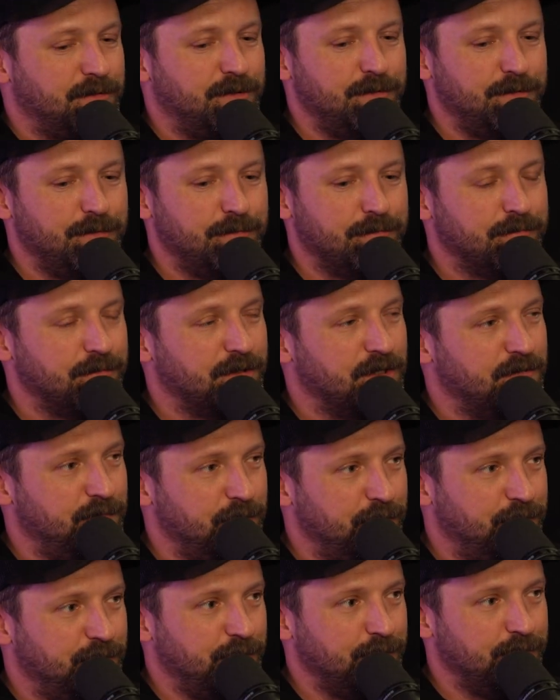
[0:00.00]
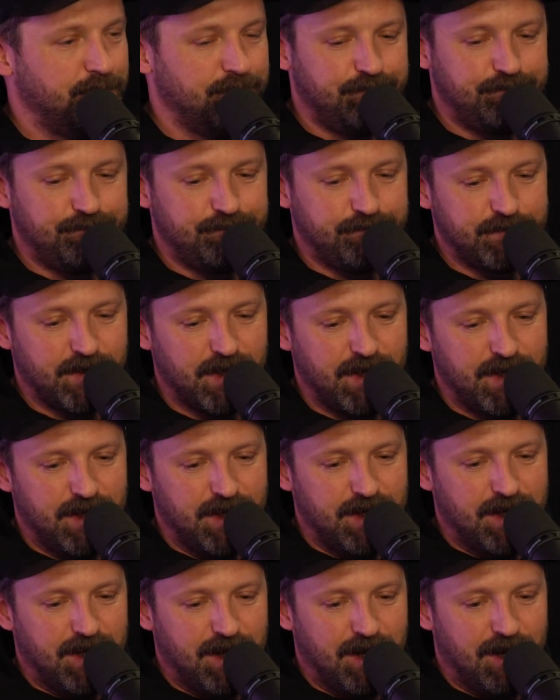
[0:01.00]
to Gavutu
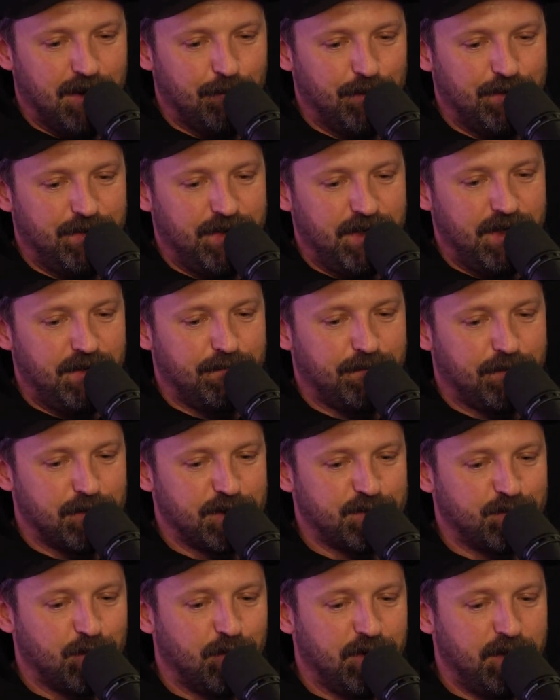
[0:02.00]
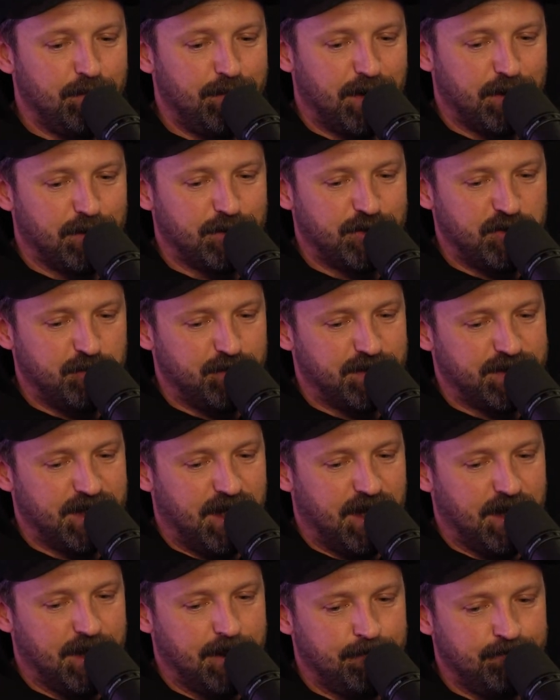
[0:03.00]
with the 1st Marine Parachute
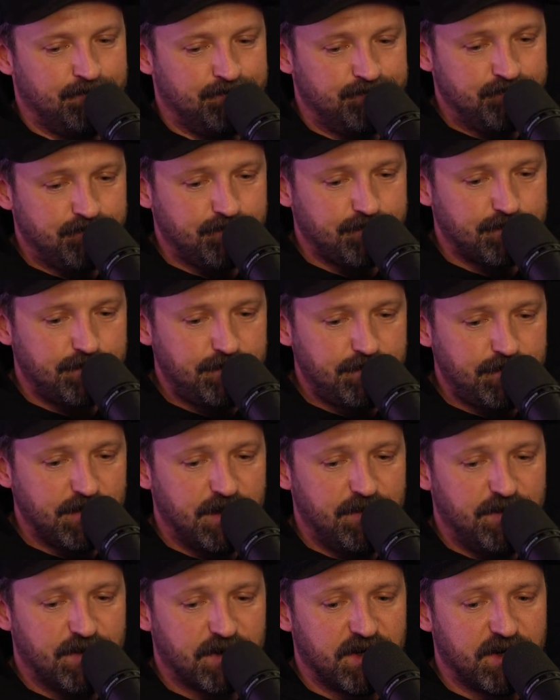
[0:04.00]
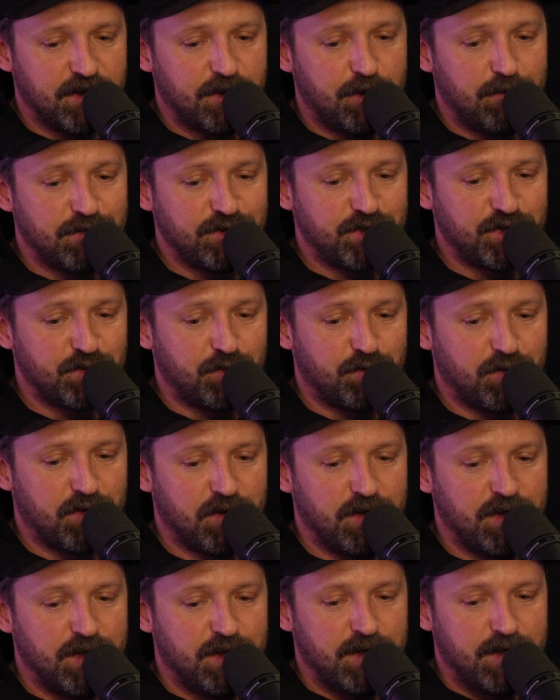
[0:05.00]
Battalion. They're going to go
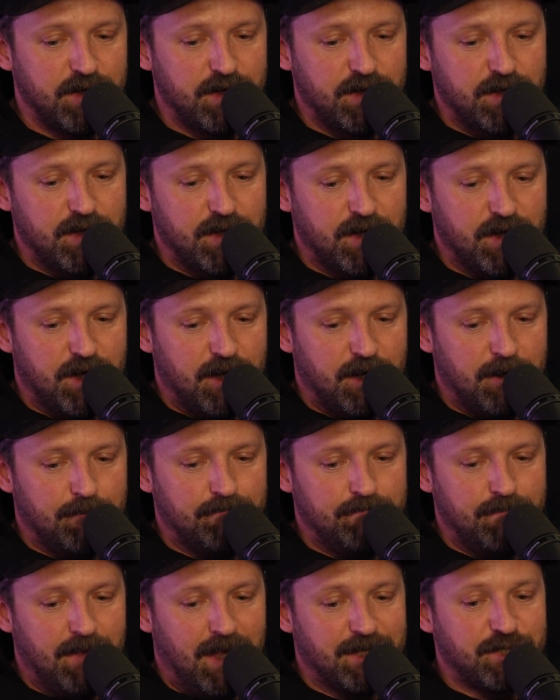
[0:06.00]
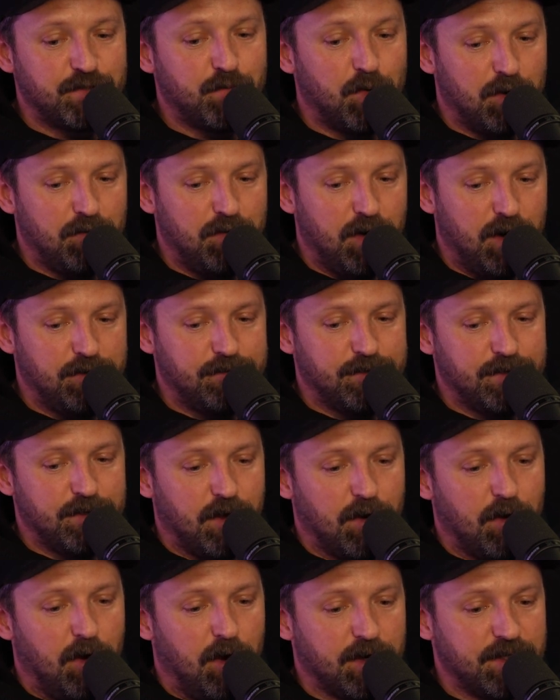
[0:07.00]
ashore at 1200
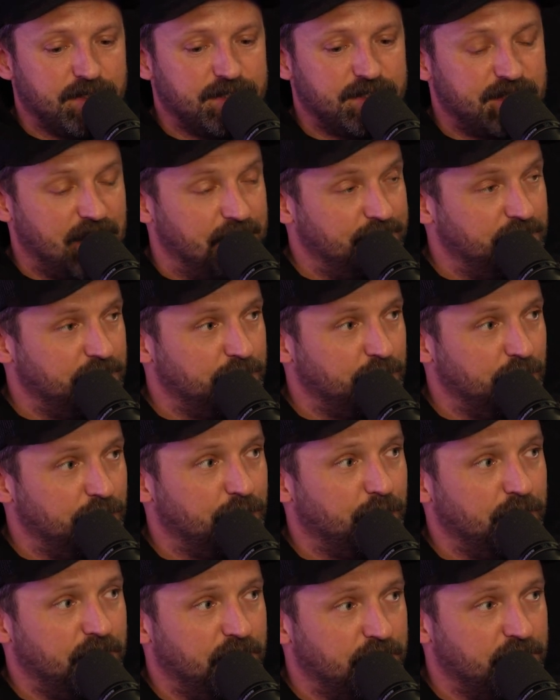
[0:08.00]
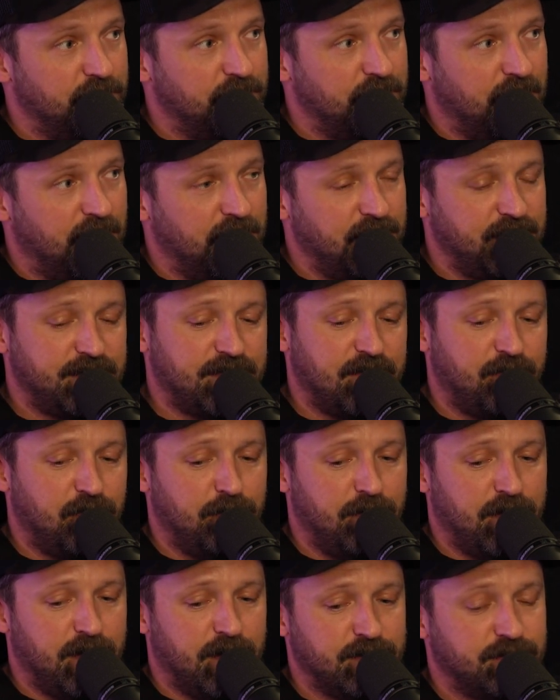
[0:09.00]
on August 7th with
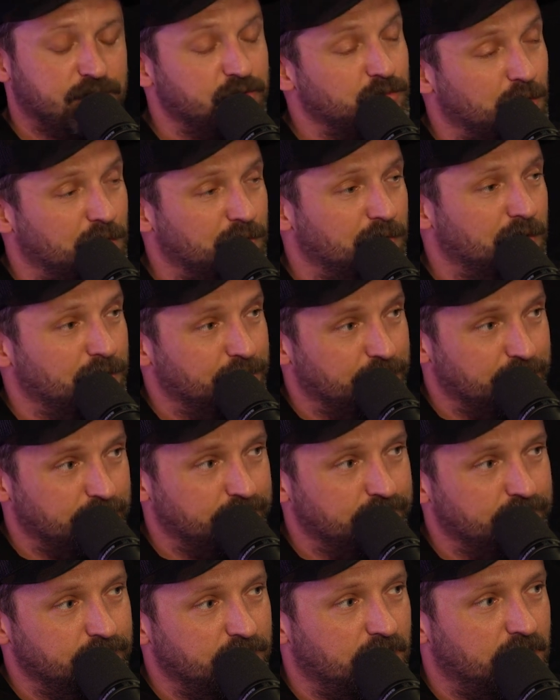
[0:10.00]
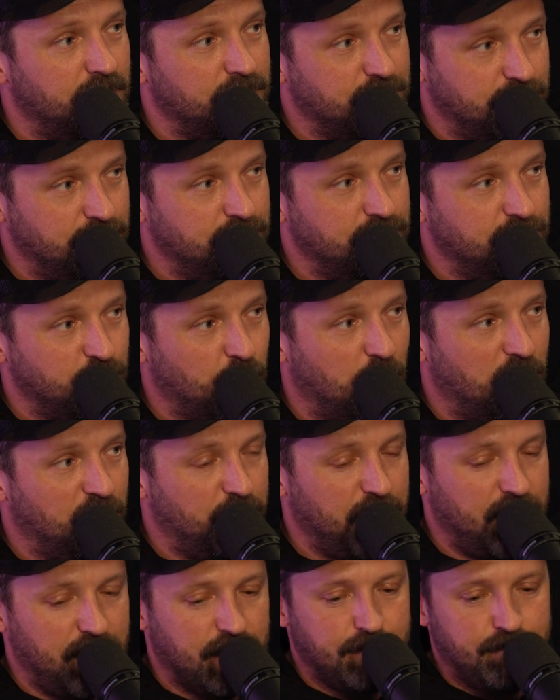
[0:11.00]
397 men. So 12
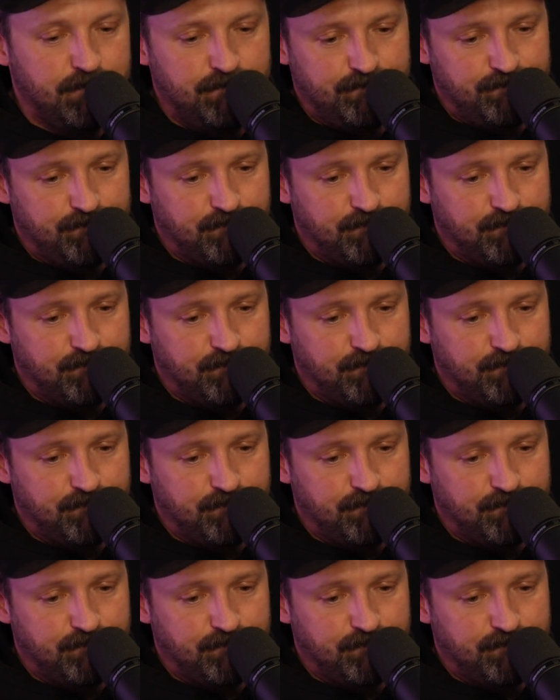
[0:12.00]
p.m.